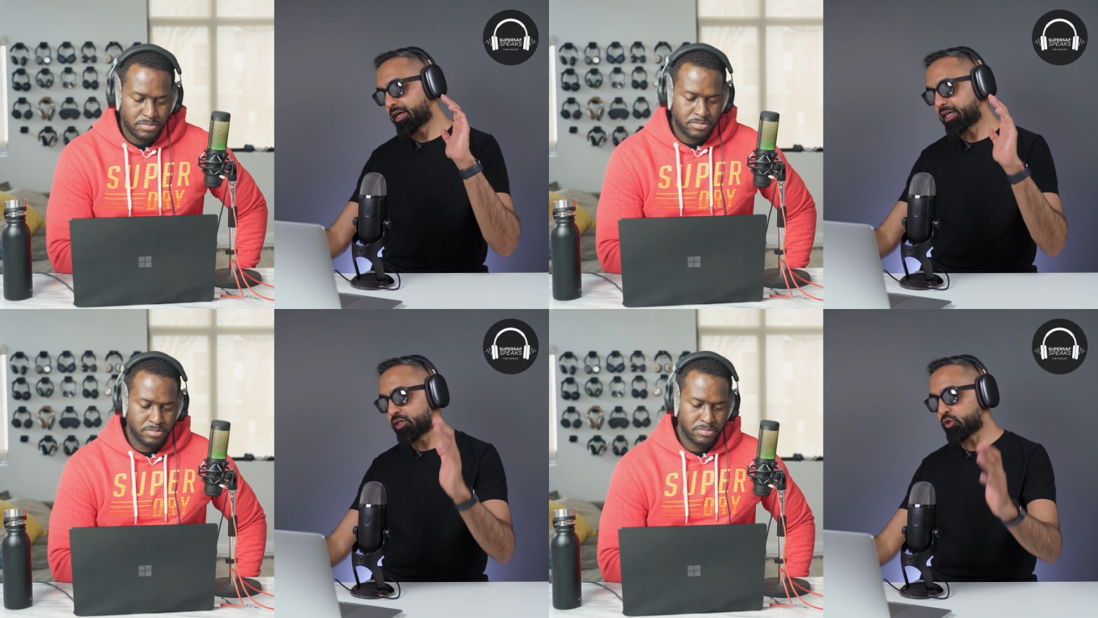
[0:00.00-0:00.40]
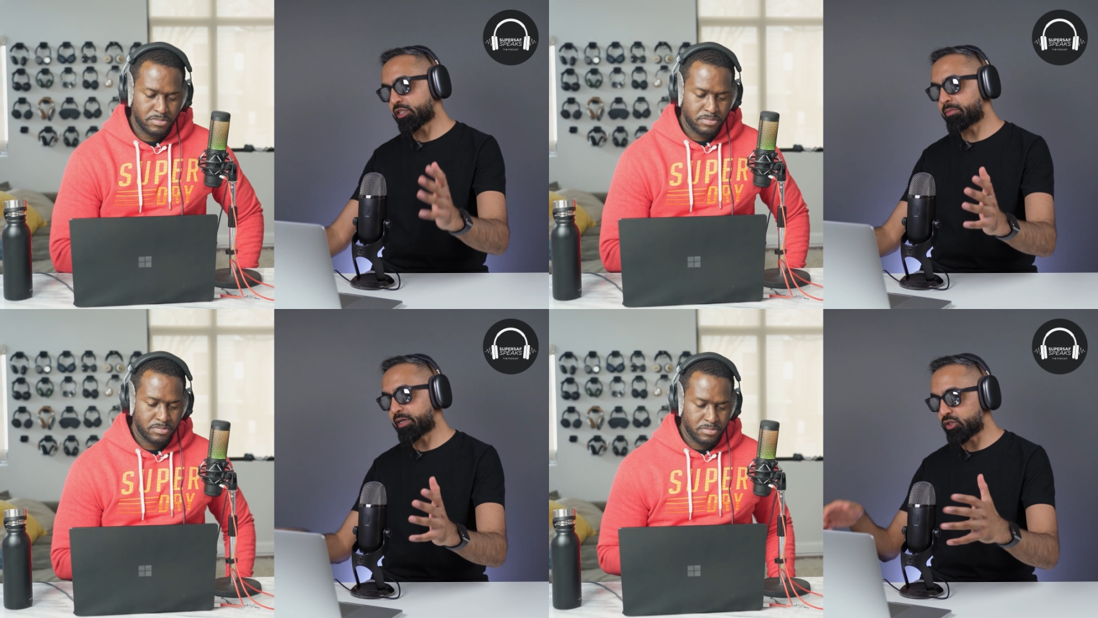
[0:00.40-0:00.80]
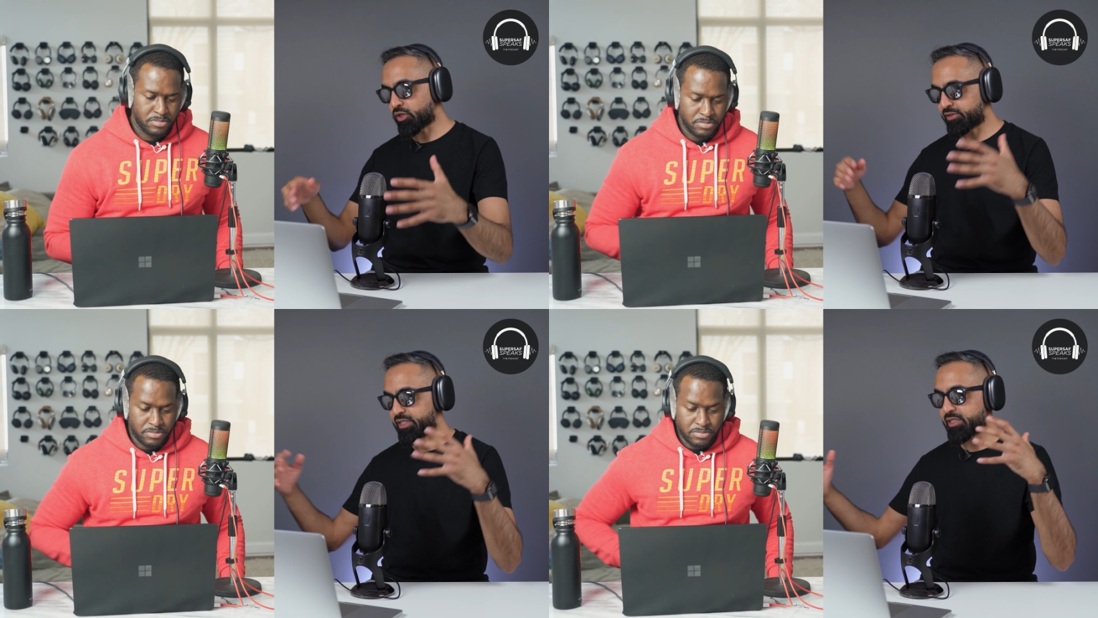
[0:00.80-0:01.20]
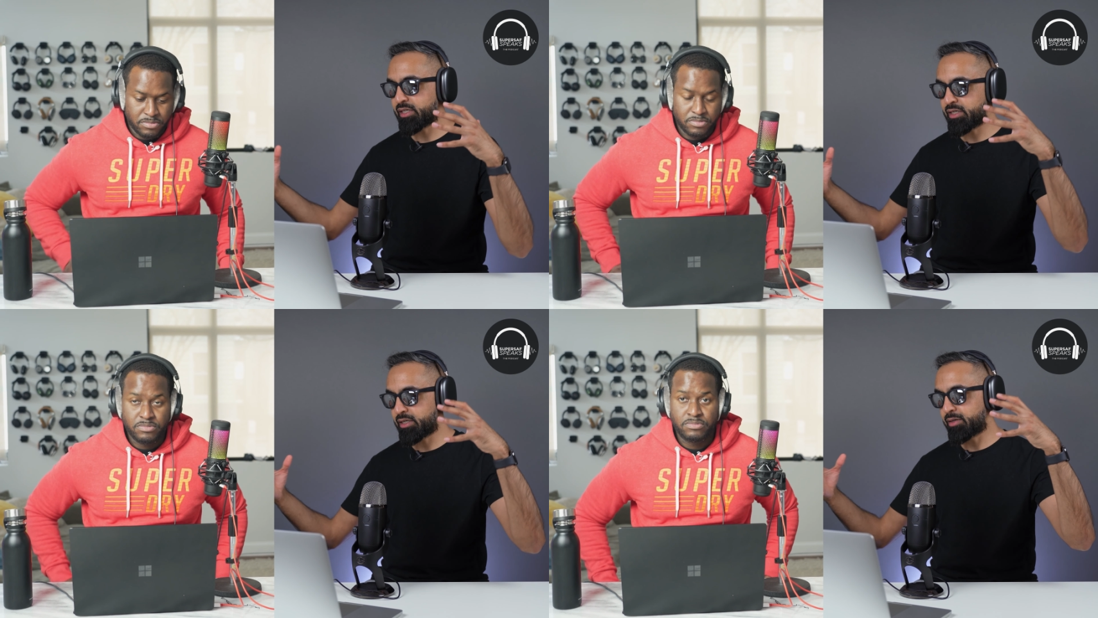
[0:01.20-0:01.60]
Speaker 1: E, you're somebody who's
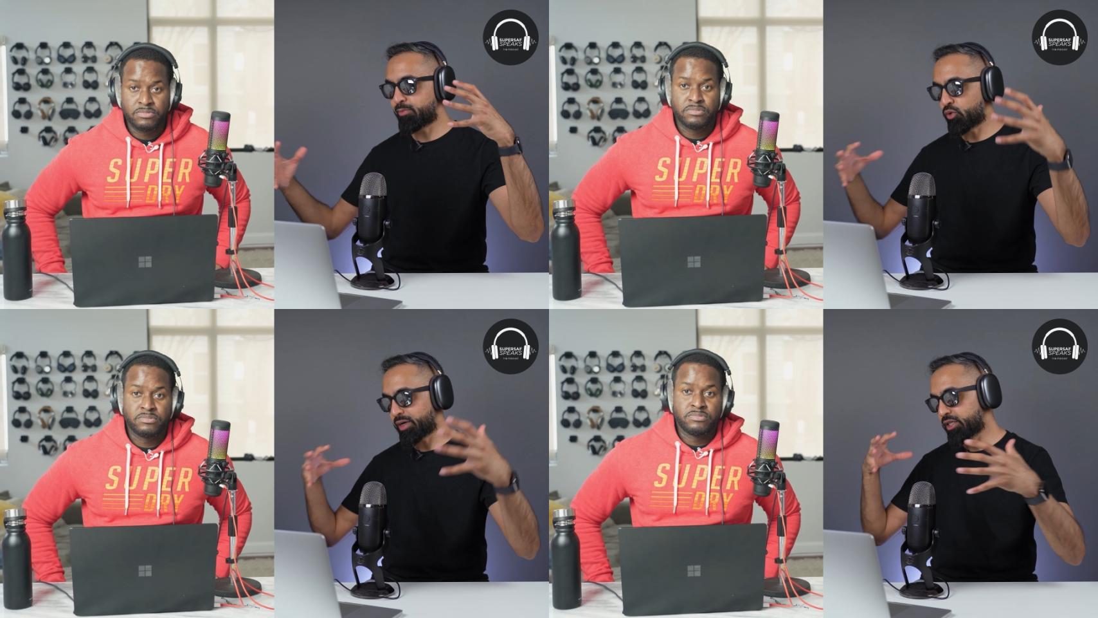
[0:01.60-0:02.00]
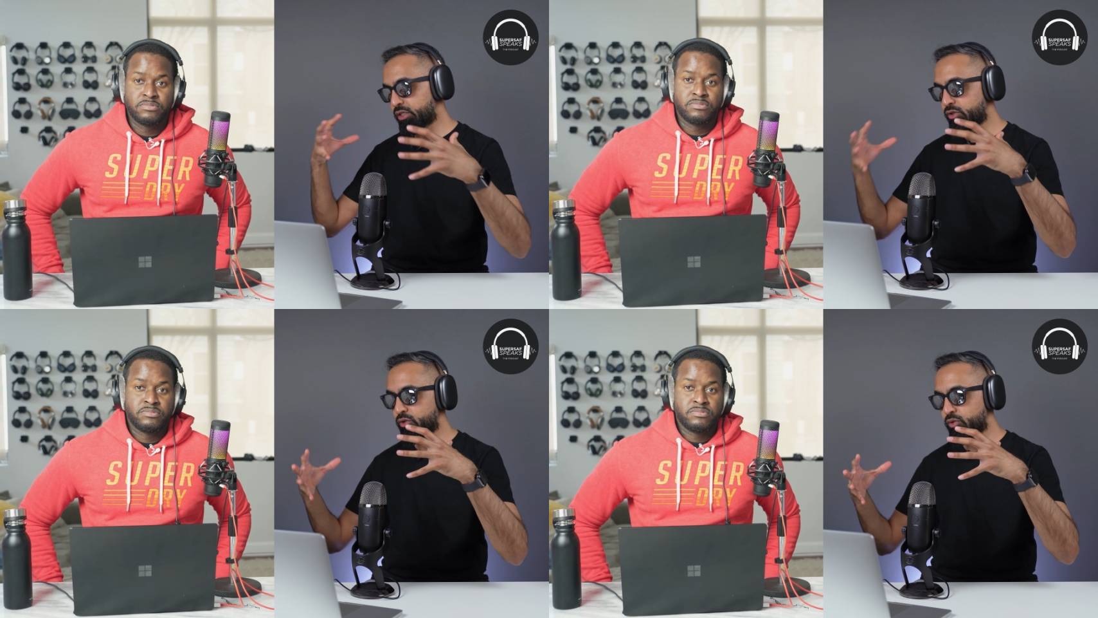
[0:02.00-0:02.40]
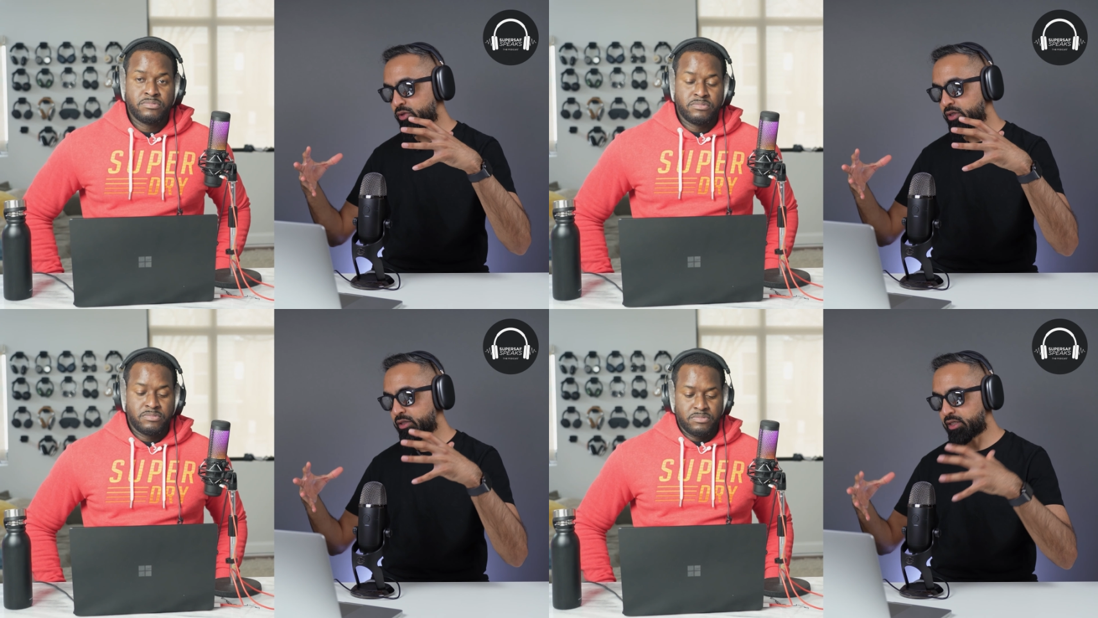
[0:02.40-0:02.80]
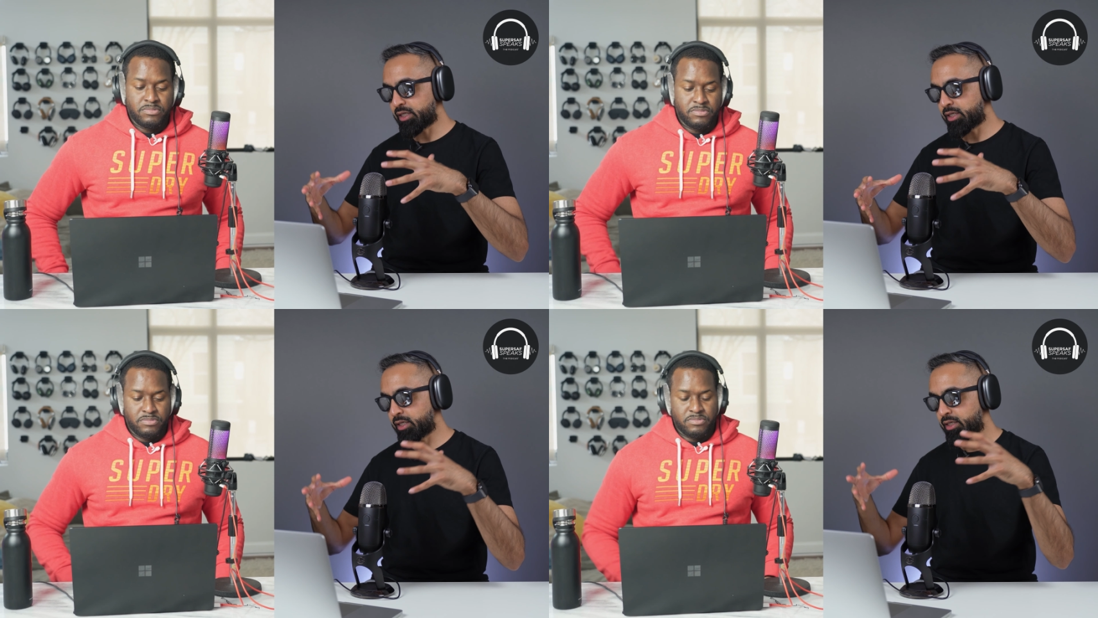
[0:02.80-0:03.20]
obviously more into
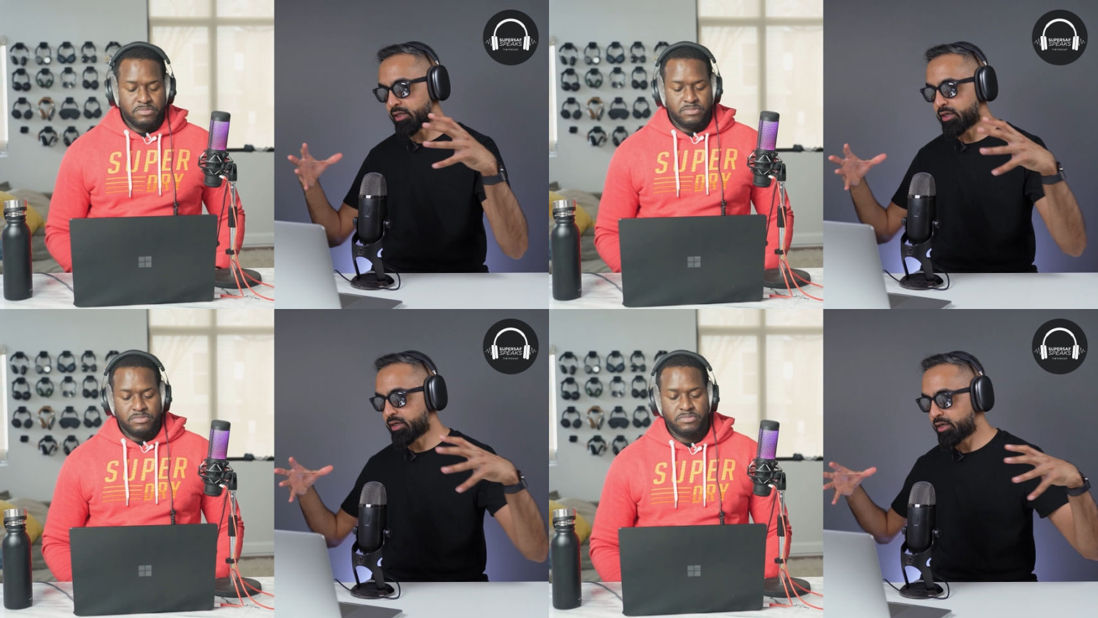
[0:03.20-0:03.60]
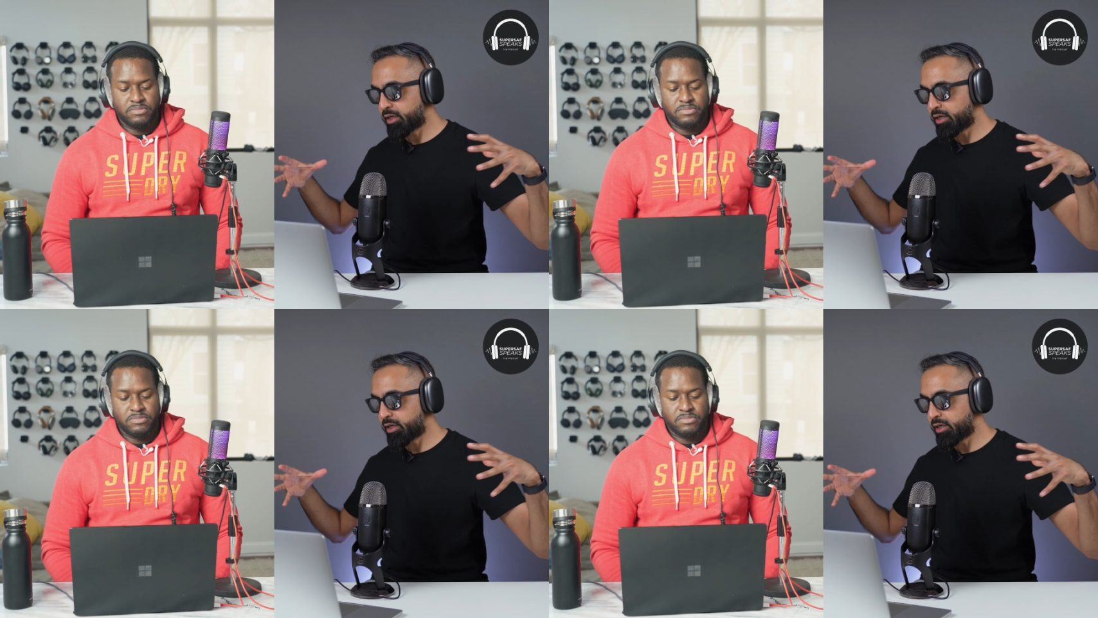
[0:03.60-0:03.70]
the